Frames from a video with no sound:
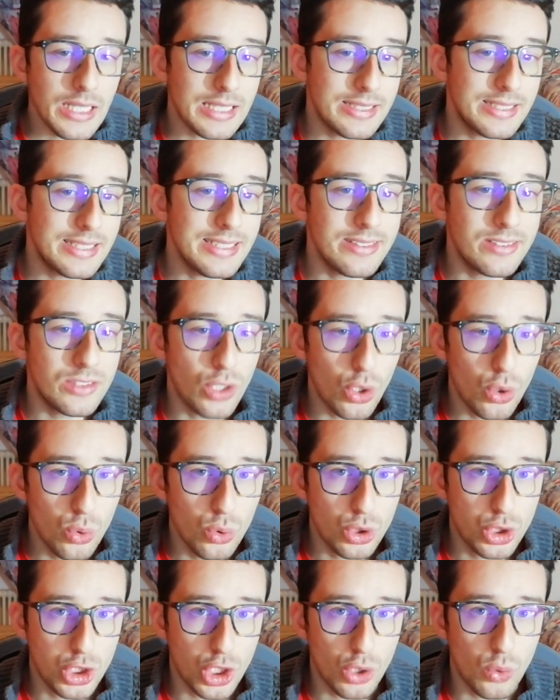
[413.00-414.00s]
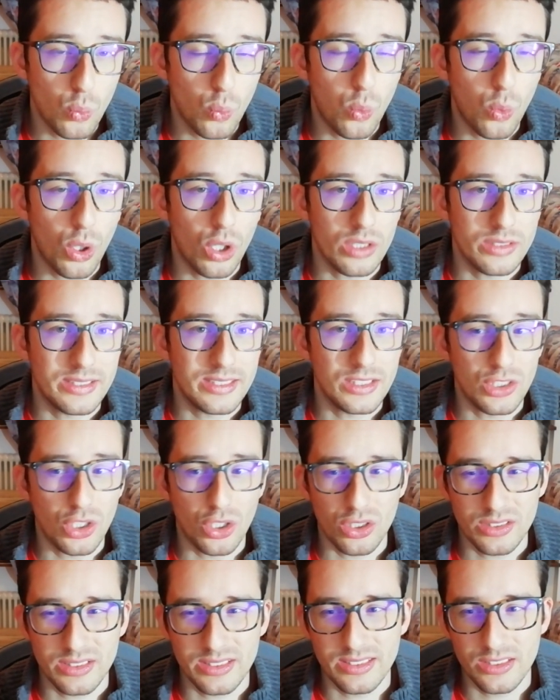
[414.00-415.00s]
this solution was
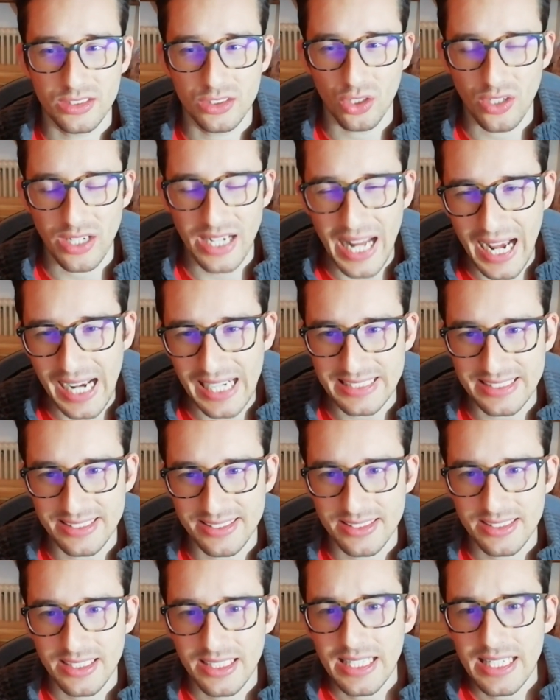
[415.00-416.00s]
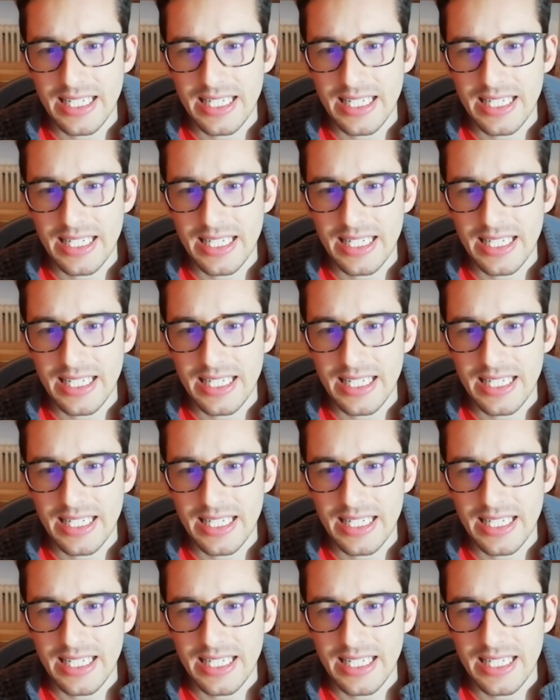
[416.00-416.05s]
not so nice,